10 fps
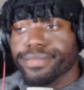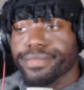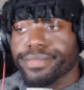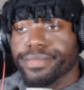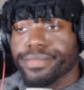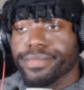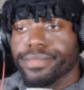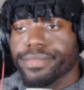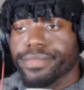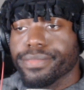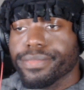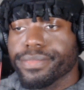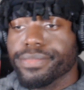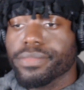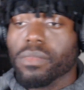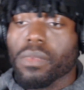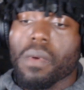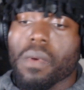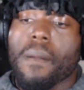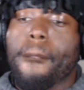
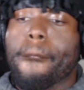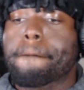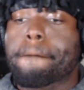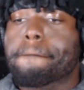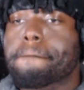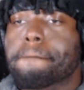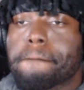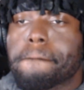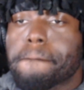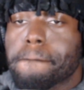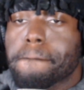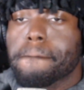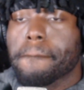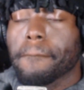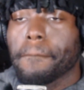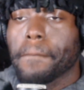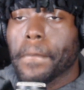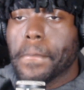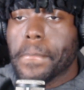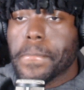
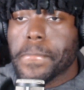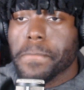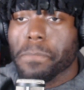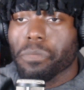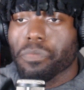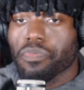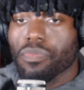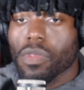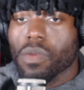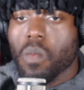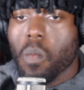Nobody speaks.